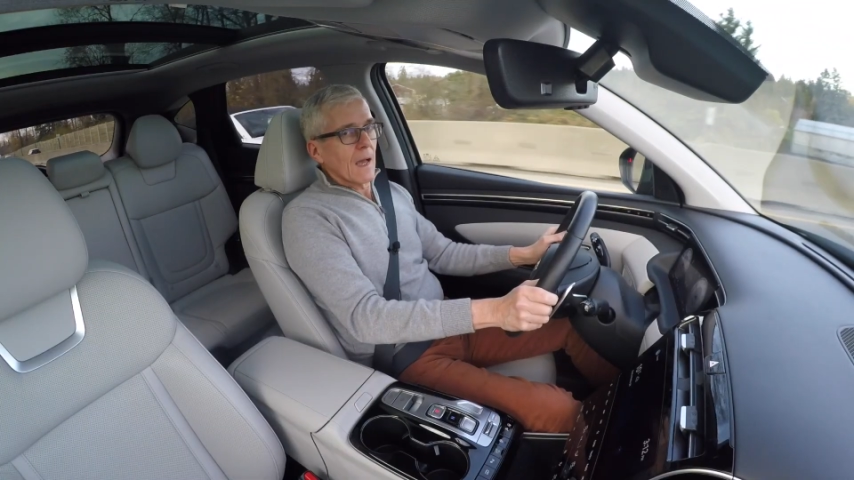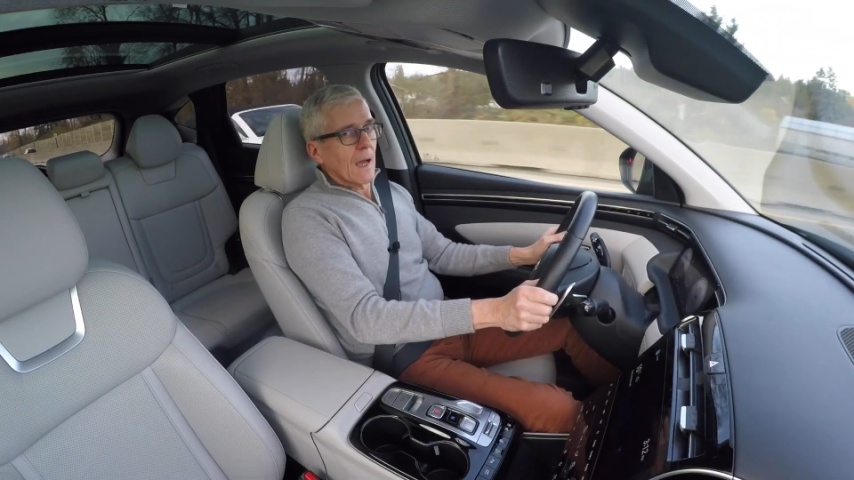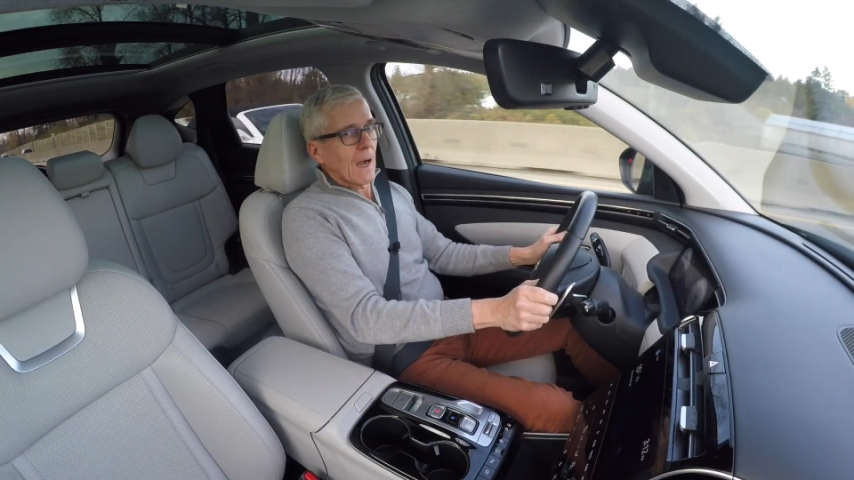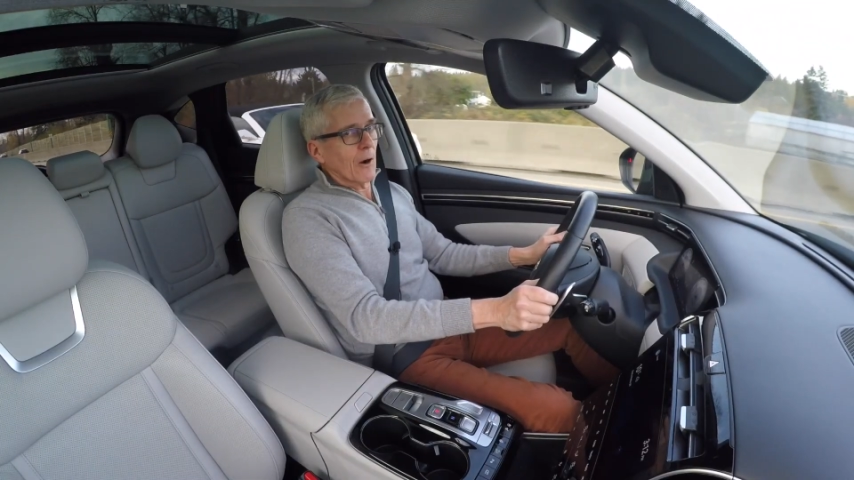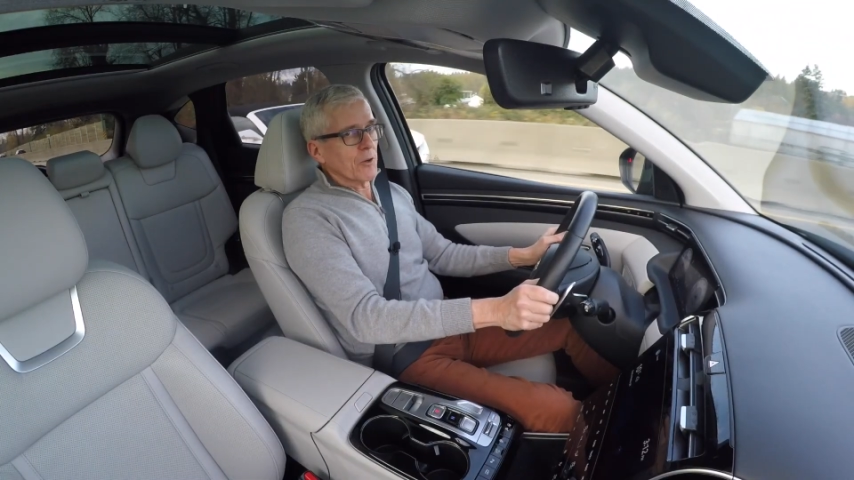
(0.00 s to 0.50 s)

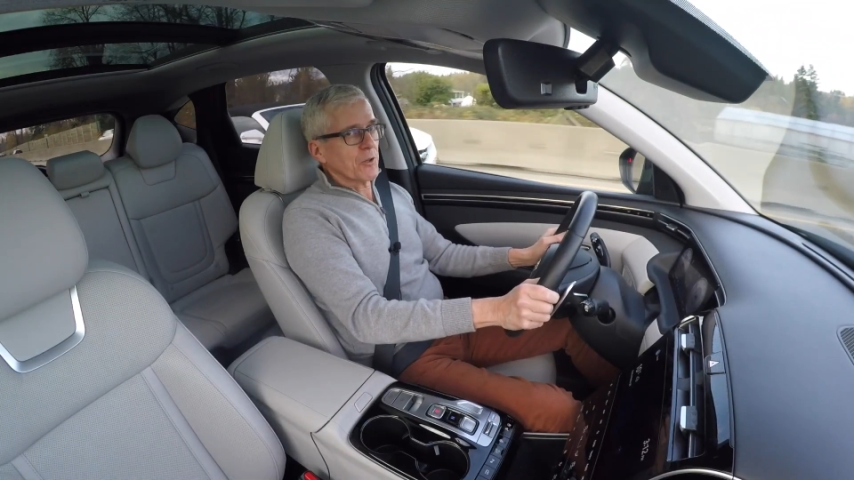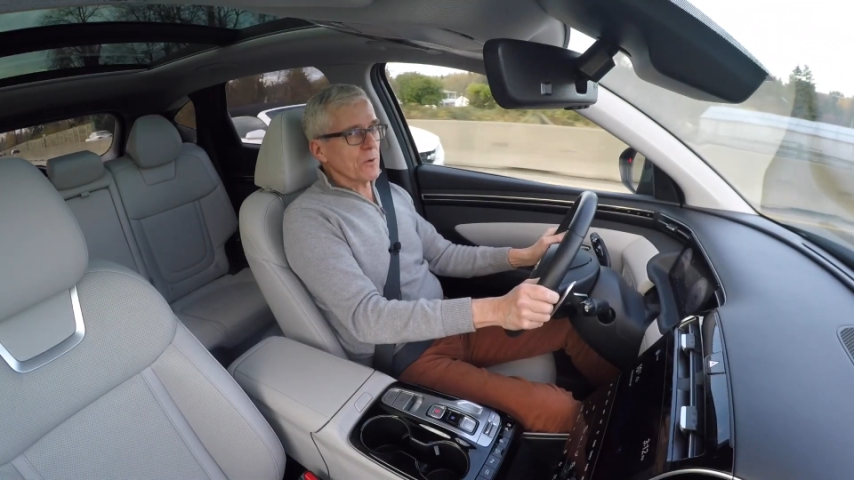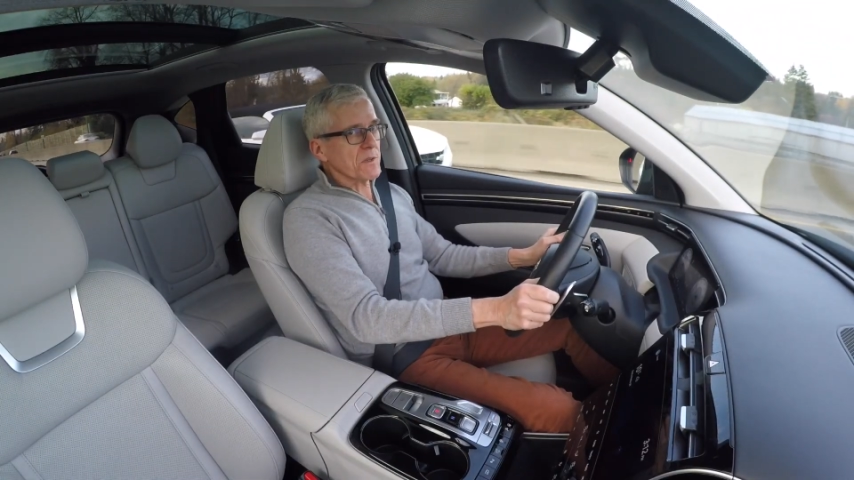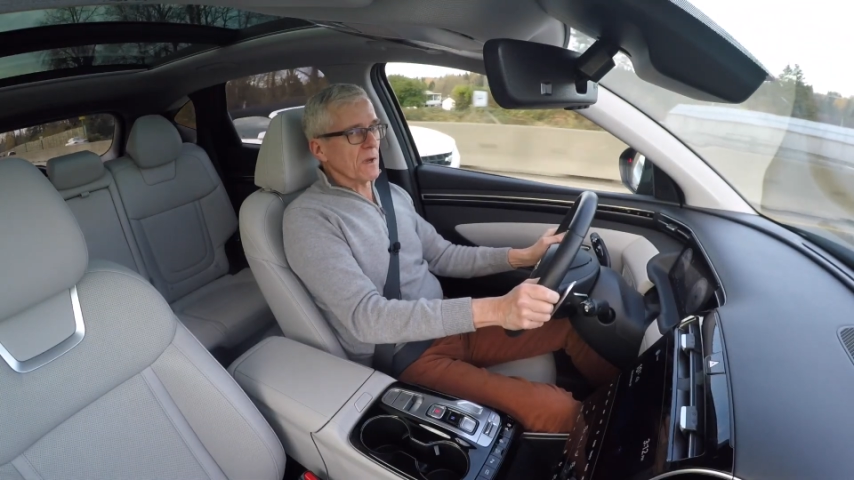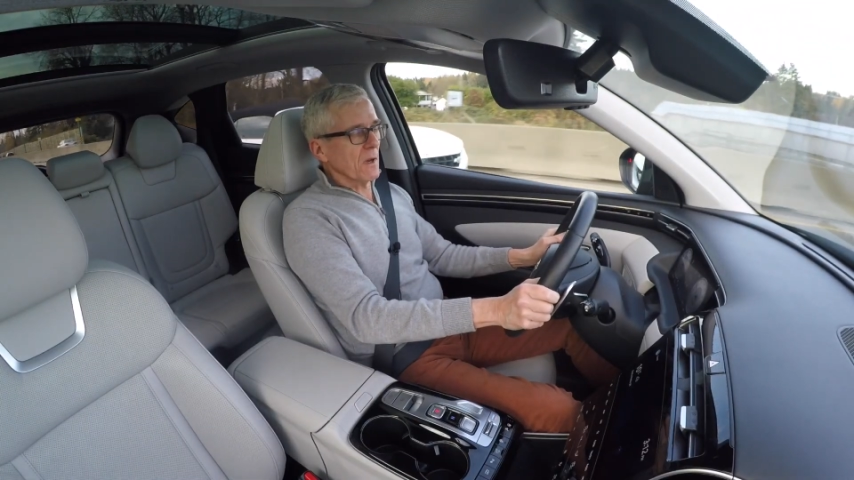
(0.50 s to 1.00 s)
Our
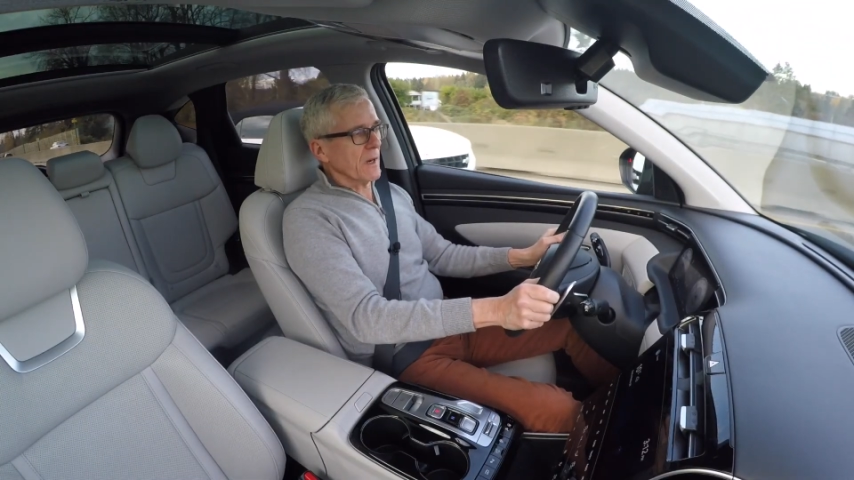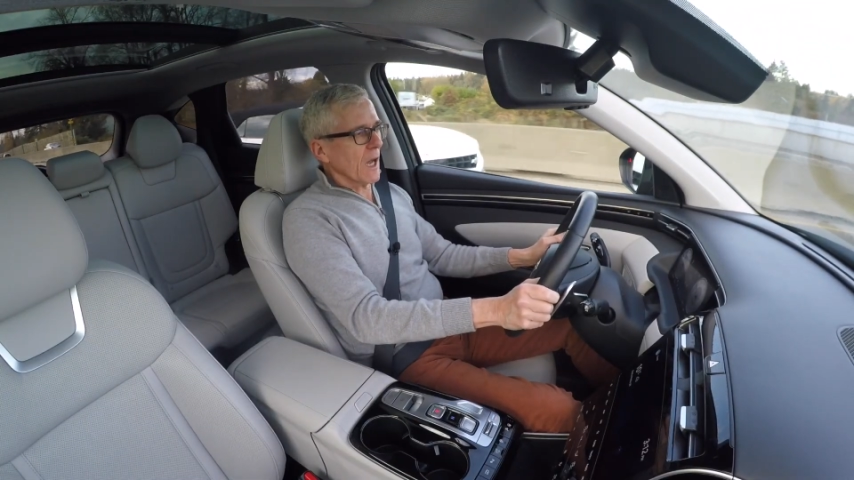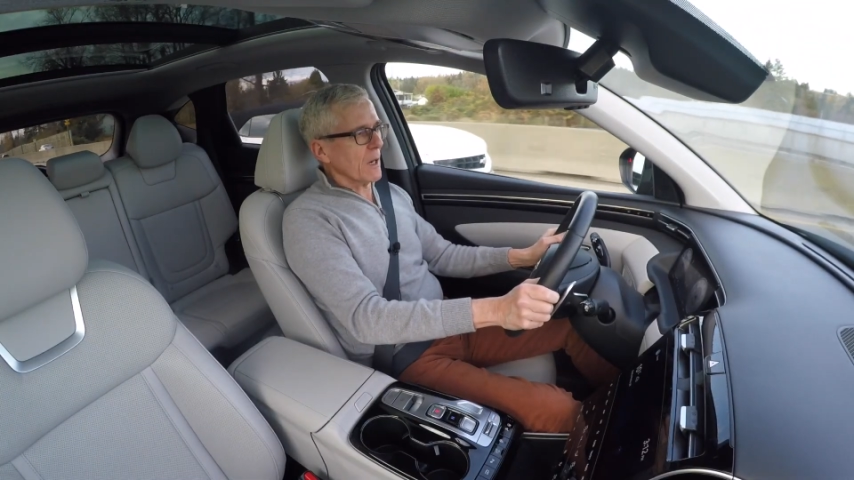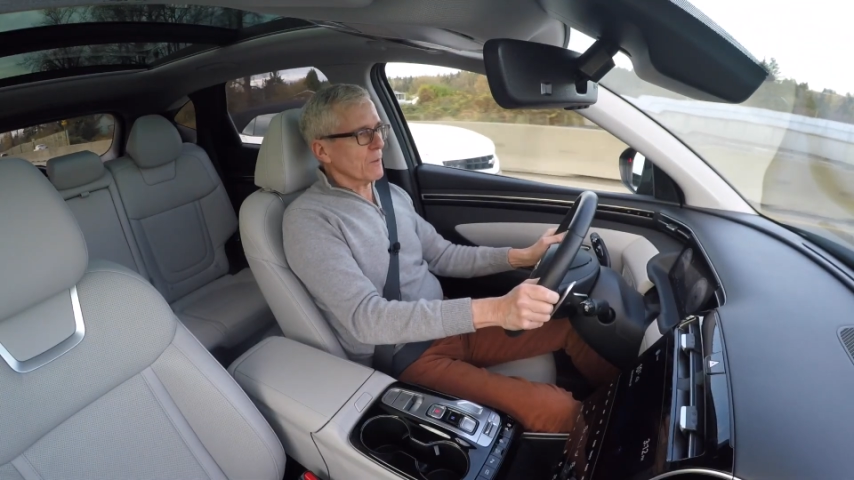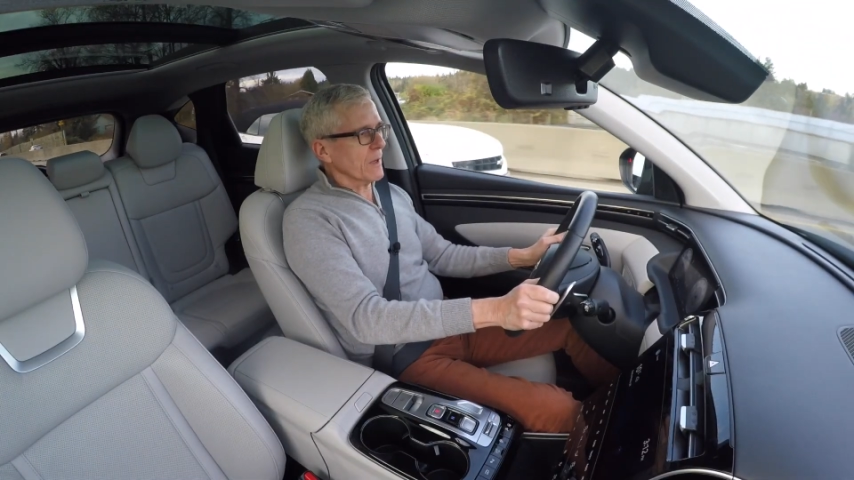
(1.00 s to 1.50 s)
Tucson
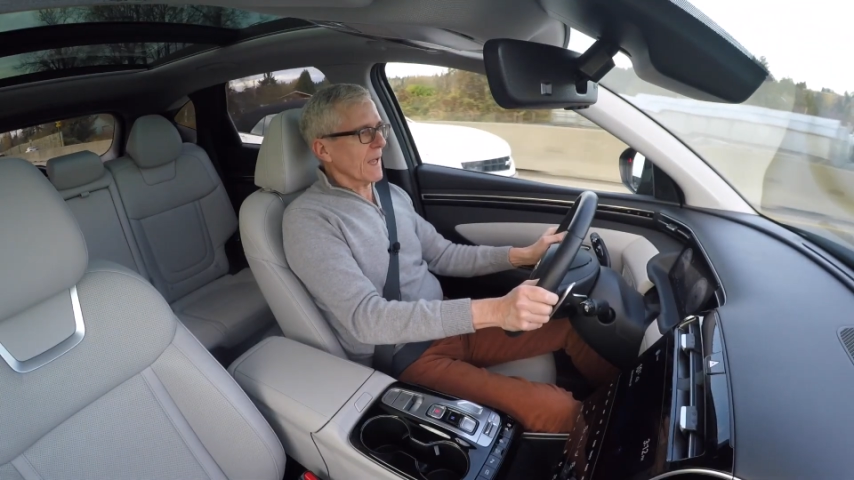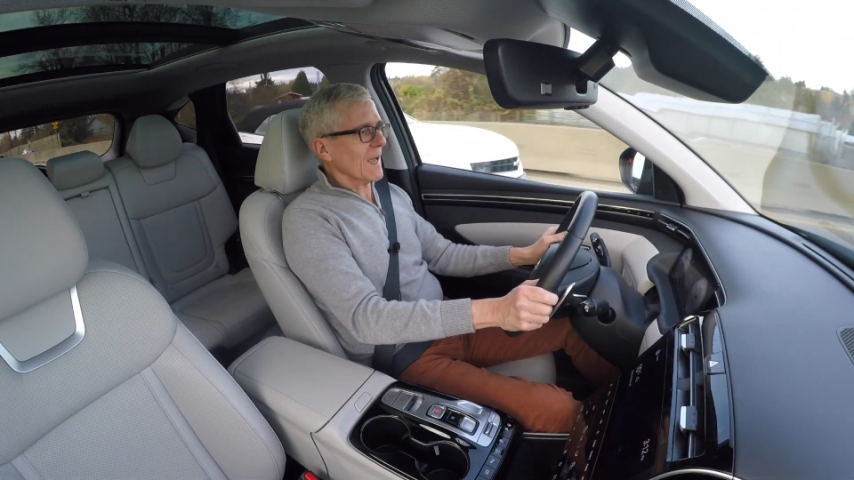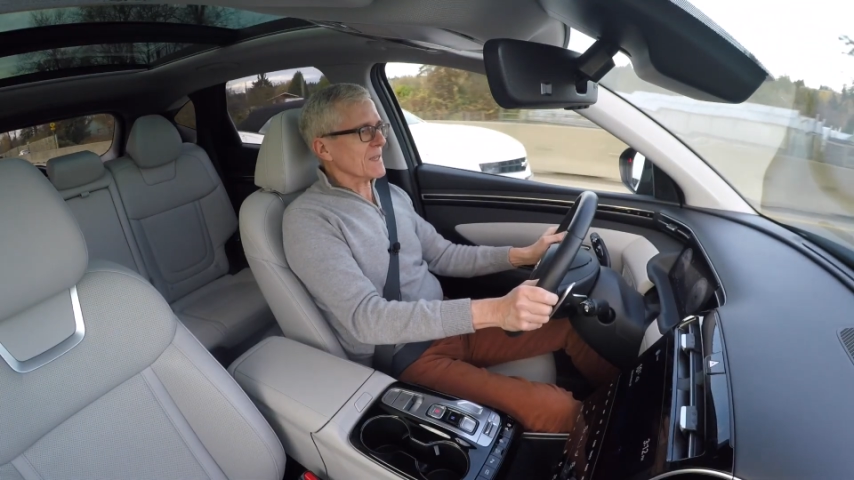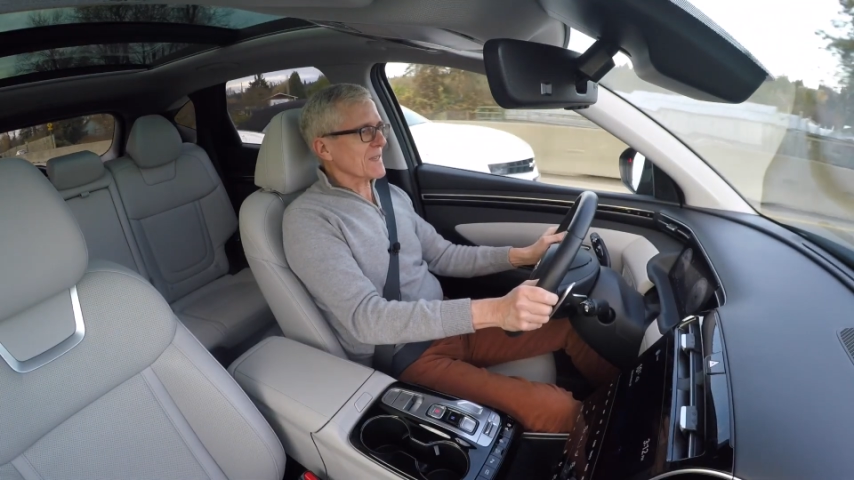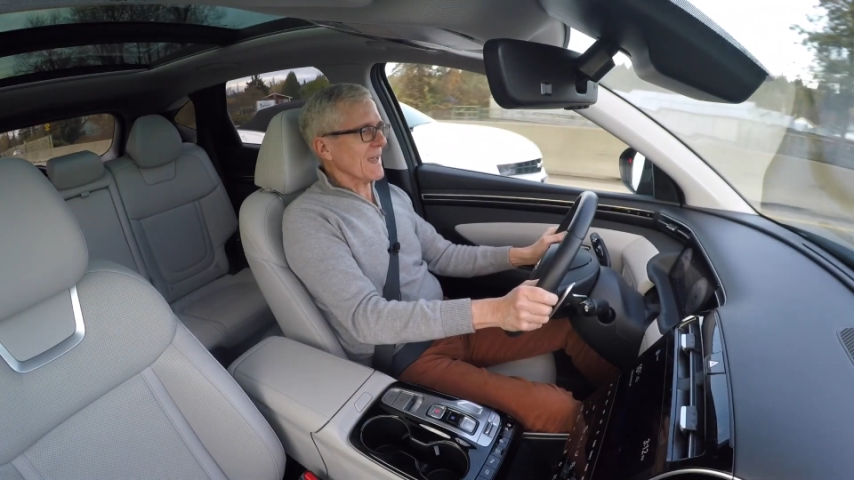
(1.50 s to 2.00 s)
Hybrid
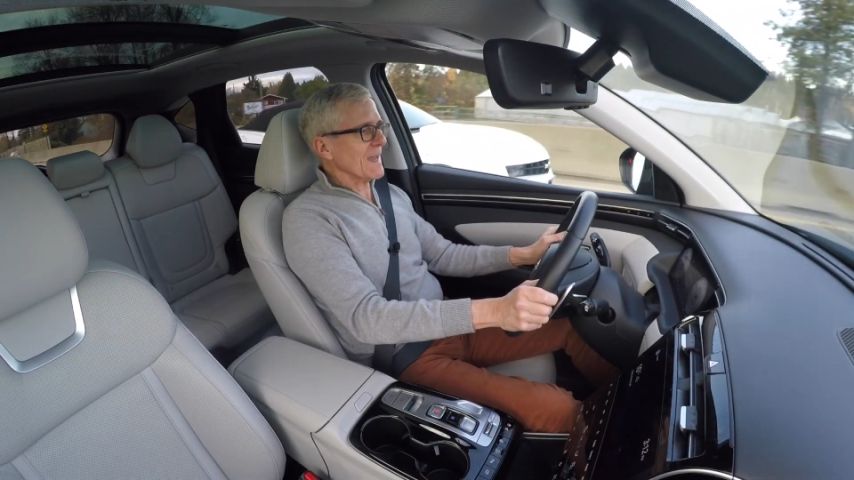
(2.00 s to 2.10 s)
has